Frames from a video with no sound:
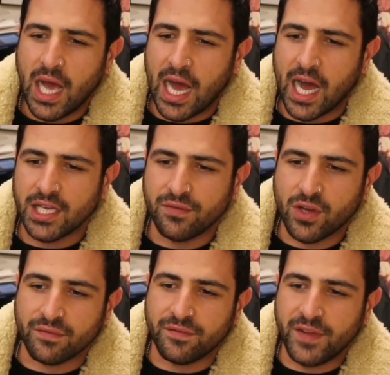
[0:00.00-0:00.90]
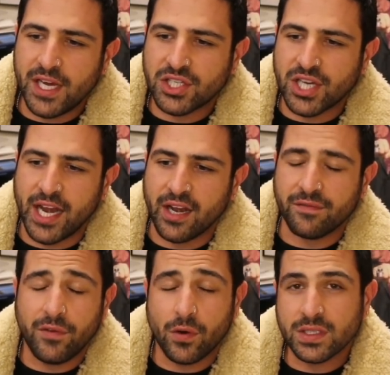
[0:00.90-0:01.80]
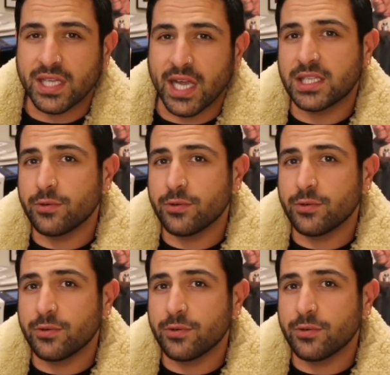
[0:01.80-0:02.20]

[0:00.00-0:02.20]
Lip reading: You've got VeChain at 4 cents.